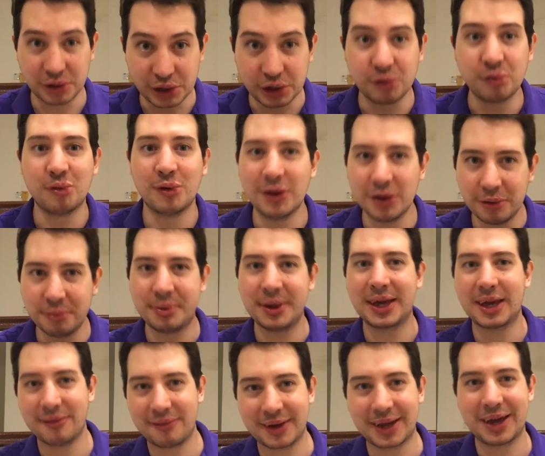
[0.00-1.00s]
you will be
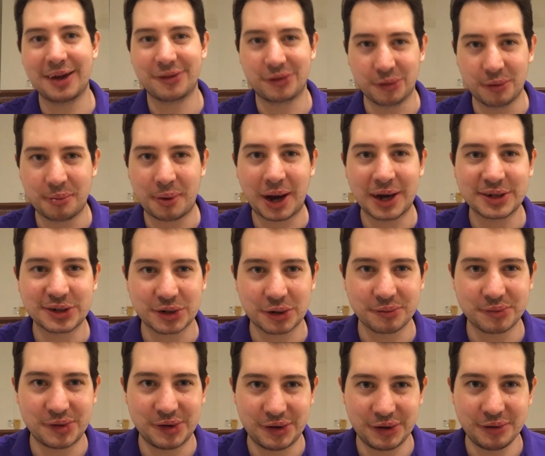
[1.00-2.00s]
giving it to a bike
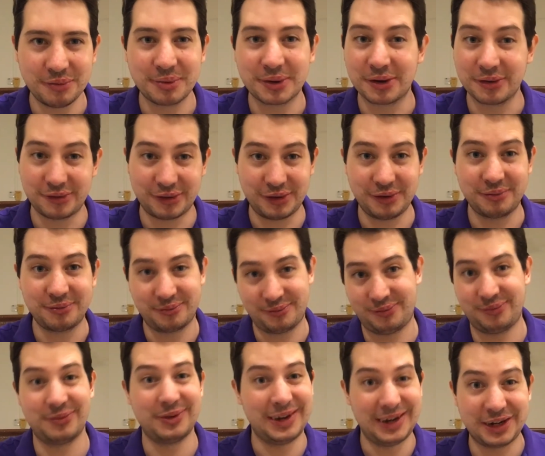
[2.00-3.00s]
shop to do, because you
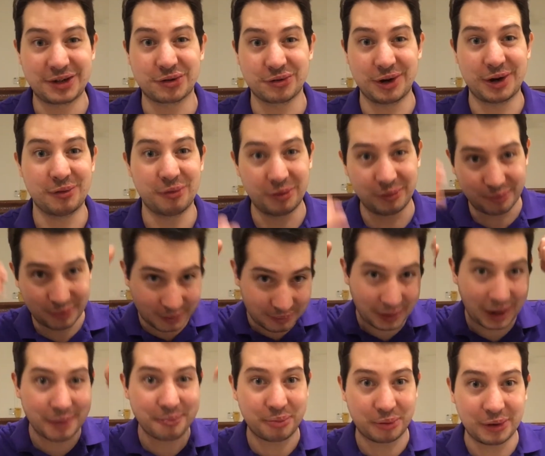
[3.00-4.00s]
literally will be
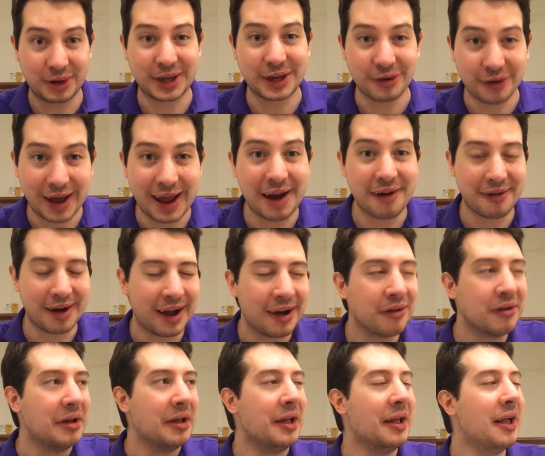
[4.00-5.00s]
like pulling your hair
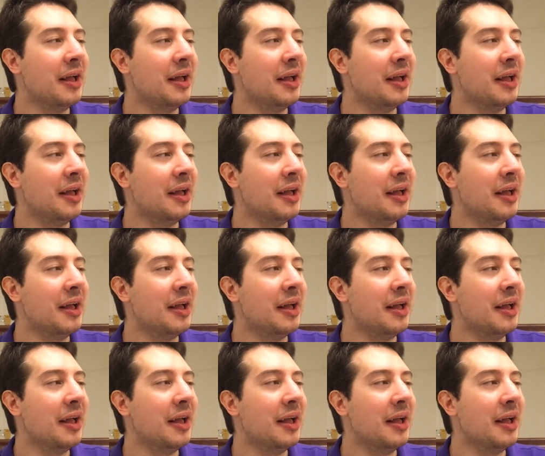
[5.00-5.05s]
out,